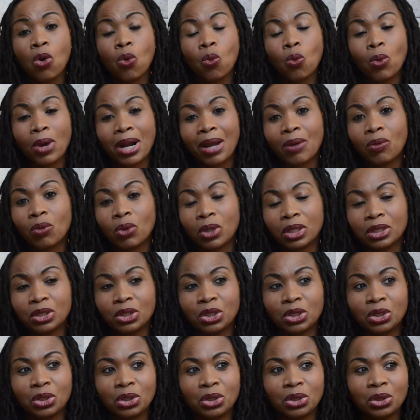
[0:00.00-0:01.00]
What I
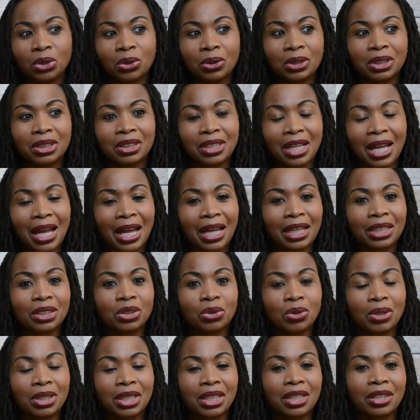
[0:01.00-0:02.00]
want you to do is to
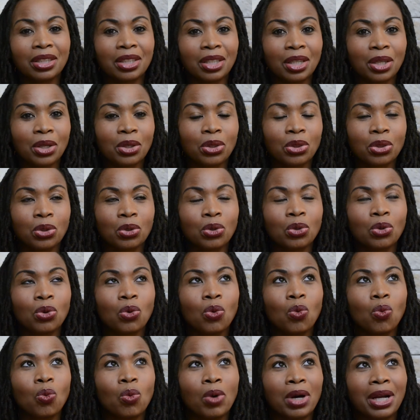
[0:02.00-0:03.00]
actually think
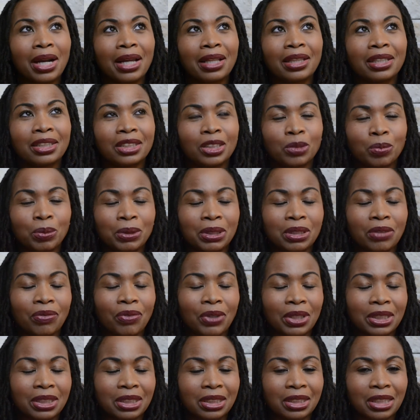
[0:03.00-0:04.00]
through what are the
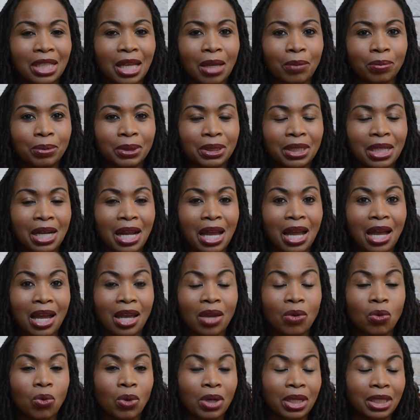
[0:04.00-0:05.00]
specific steps that
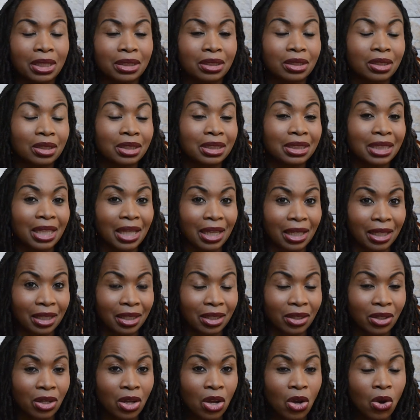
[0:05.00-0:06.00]
I wanted to
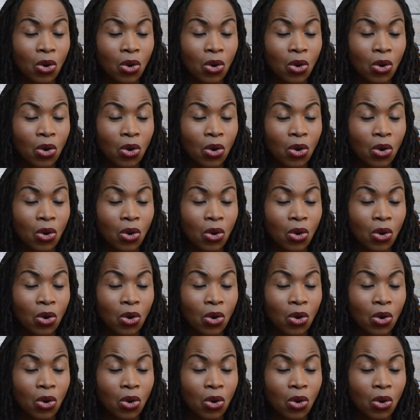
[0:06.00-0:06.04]
take